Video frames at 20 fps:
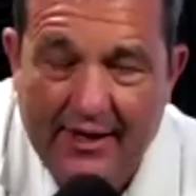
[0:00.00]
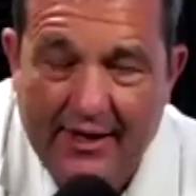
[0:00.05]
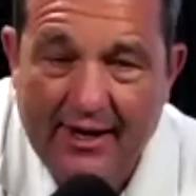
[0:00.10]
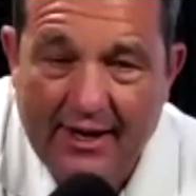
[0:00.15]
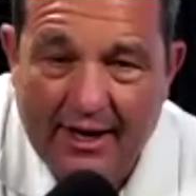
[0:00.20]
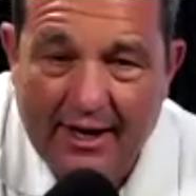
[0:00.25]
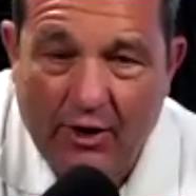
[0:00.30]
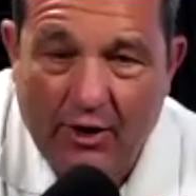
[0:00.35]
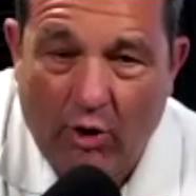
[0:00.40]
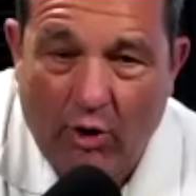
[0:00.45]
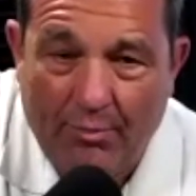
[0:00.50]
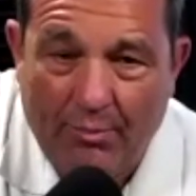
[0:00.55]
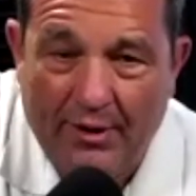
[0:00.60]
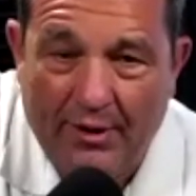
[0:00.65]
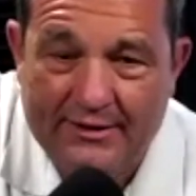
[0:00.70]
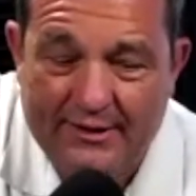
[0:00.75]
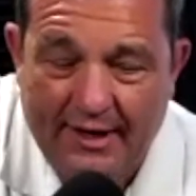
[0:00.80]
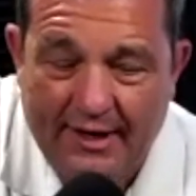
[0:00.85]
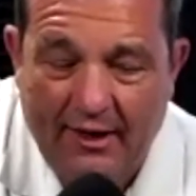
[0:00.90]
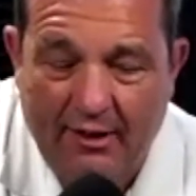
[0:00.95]
incorporates an
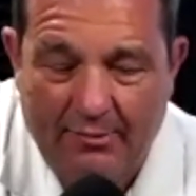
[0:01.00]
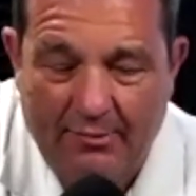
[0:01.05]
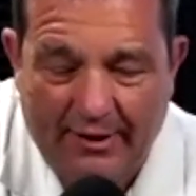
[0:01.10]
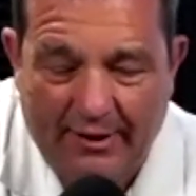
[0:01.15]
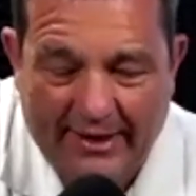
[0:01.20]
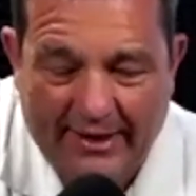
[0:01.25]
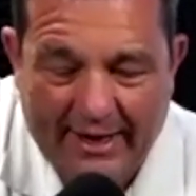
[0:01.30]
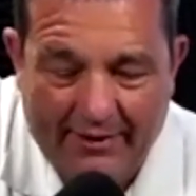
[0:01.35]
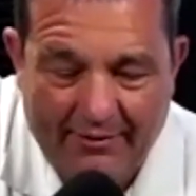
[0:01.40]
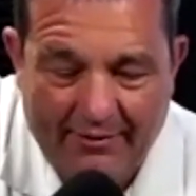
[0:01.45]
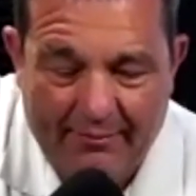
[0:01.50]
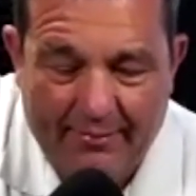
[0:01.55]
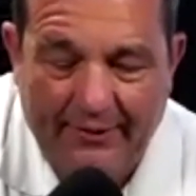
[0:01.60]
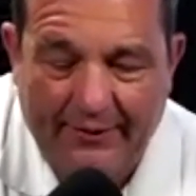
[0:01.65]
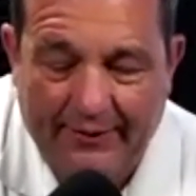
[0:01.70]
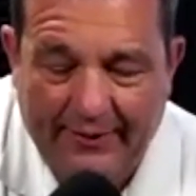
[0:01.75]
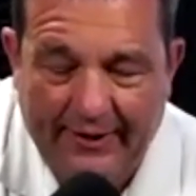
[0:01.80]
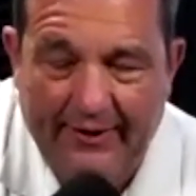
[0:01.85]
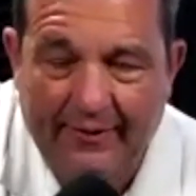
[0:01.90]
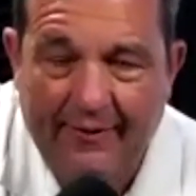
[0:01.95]
element of
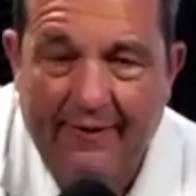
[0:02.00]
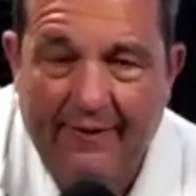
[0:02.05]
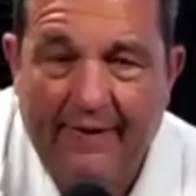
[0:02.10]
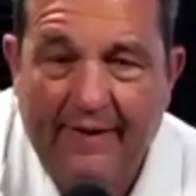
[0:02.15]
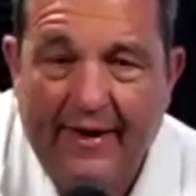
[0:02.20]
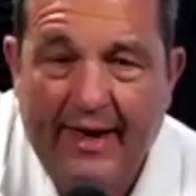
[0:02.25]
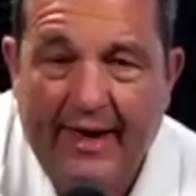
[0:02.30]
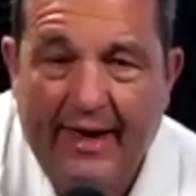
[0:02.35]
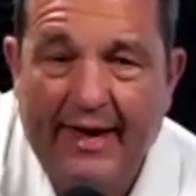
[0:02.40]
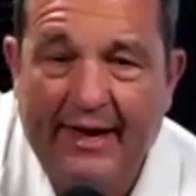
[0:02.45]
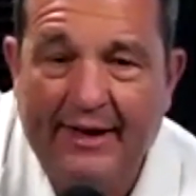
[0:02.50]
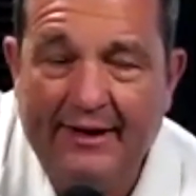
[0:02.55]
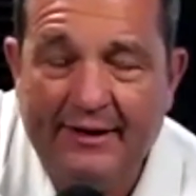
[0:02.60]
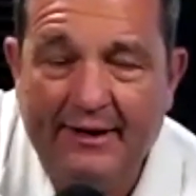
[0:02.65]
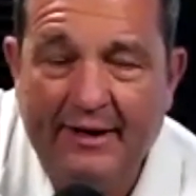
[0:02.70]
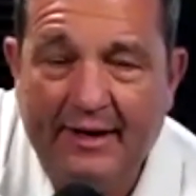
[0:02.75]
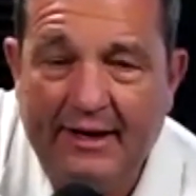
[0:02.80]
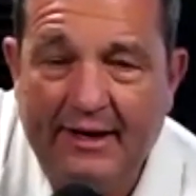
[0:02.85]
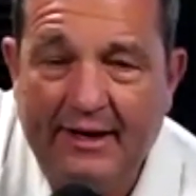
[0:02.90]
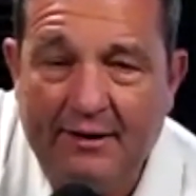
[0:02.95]
accountability, and
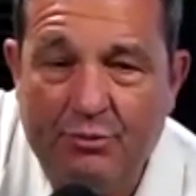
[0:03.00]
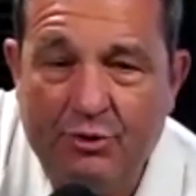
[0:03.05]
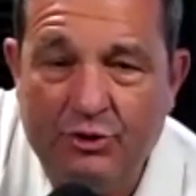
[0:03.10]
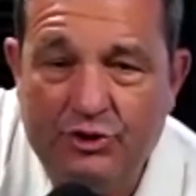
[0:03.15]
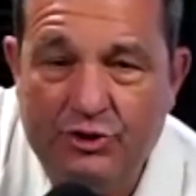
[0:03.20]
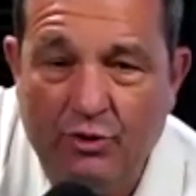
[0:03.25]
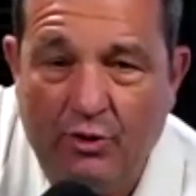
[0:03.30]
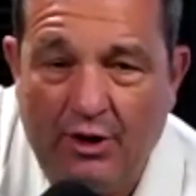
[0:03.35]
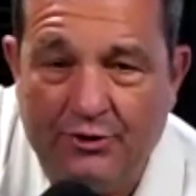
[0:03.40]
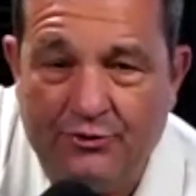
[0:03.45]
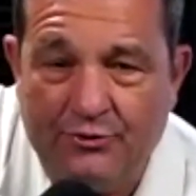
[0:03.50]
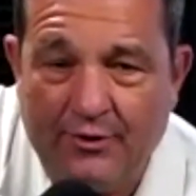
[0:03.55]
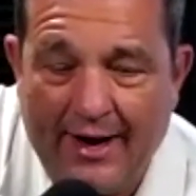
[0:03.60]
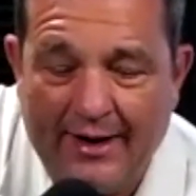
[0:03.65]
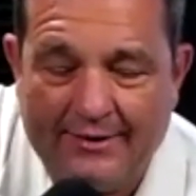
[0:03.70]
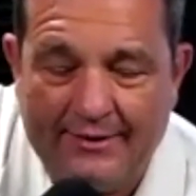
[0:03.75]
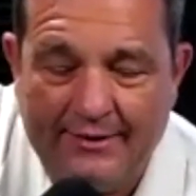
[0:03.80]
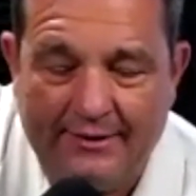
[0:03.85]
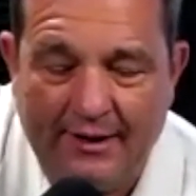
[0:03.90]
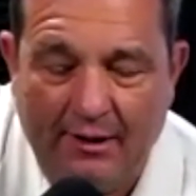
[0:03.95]
put you on track
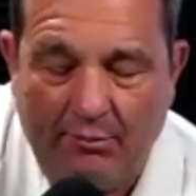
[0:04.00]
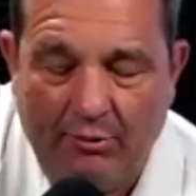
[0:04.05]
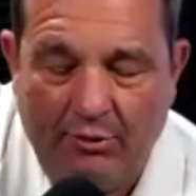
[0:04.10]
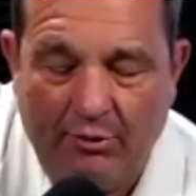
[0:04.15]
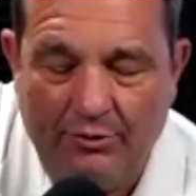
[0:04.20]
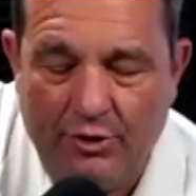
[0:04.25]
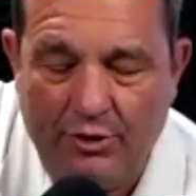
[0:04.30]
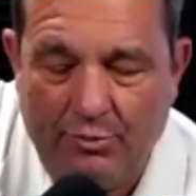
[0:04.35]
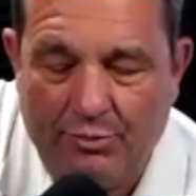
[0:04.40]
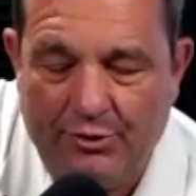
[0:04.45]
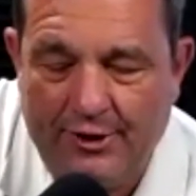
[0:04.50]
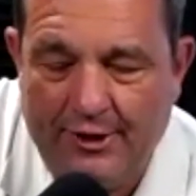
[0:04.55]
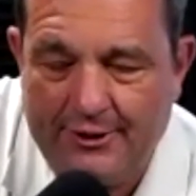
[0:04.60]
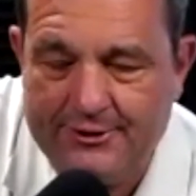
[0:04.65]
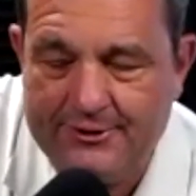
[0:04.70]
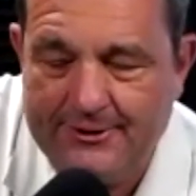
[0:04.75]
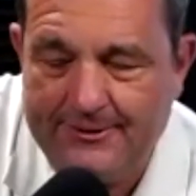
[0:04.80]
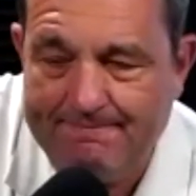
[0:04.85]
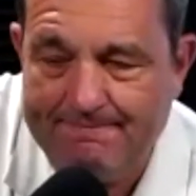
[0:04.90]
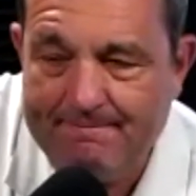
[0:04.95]
to double your
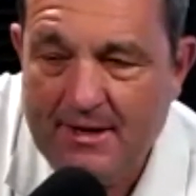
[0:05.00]
production.